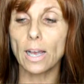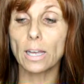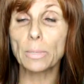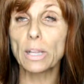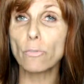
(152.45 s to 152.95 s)
I
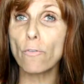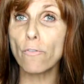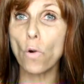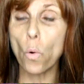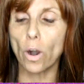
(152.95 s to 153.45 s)
am a level
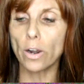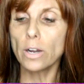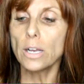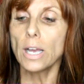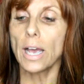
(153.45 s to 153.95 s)
4,
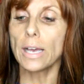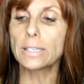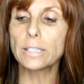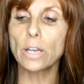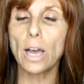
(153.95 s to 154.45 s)

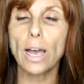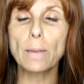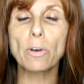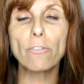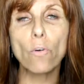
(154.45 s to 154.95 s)
and I
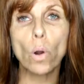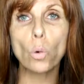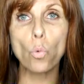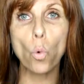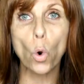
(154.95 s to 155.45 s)
am a
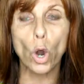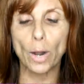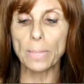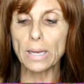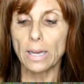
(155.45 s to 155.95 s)
4
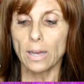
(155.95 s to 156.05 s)
warm.